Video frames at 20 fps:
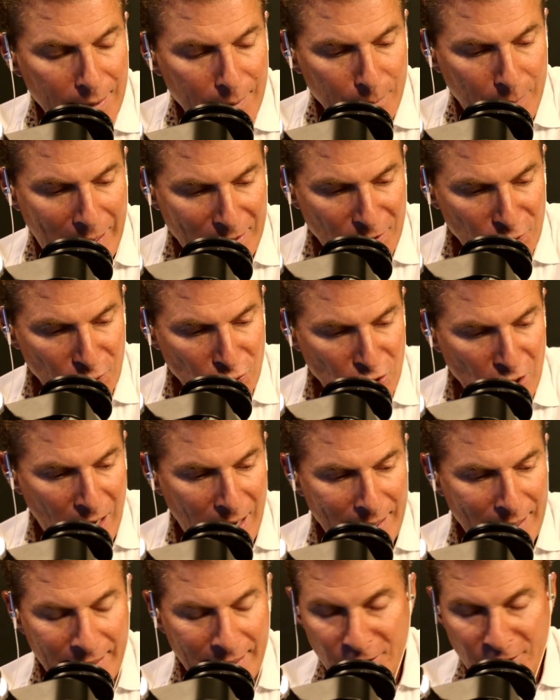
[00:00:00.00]
Pastor
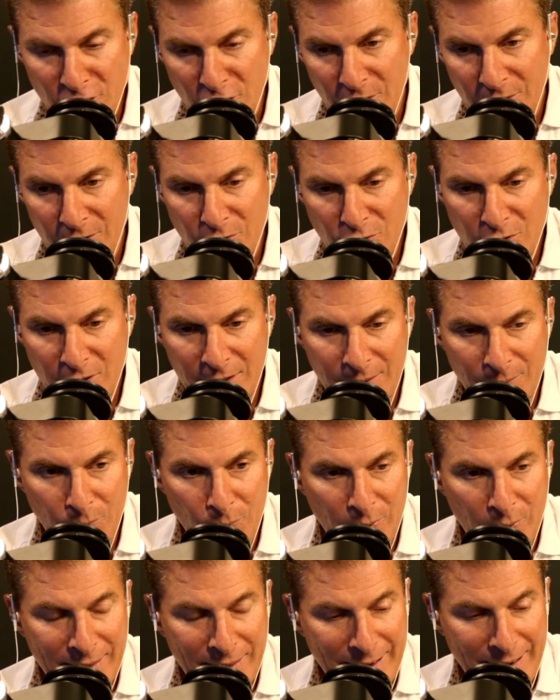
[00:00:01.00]
John Antonucci, and
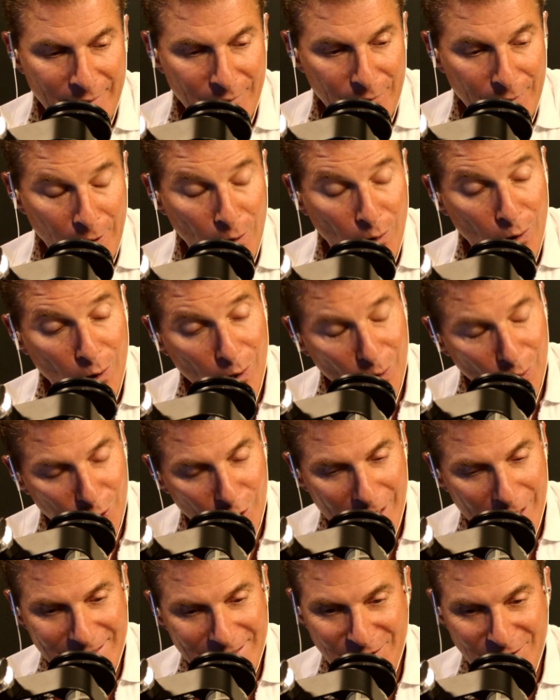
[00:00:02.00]
we have a whole
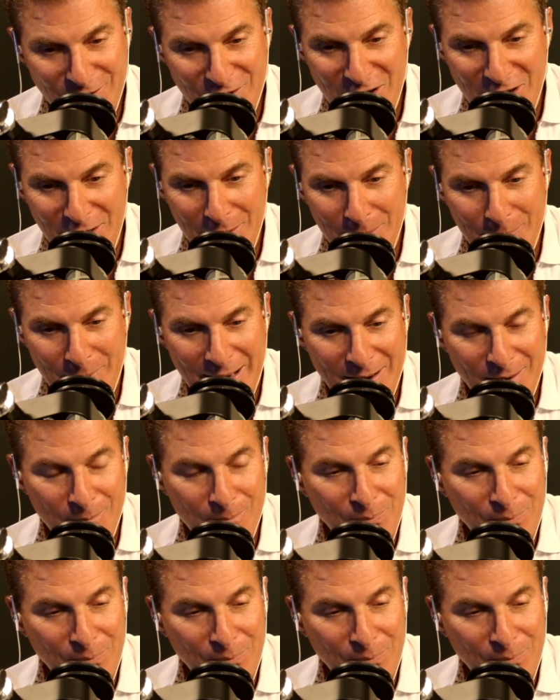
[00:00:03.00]
lot to talk about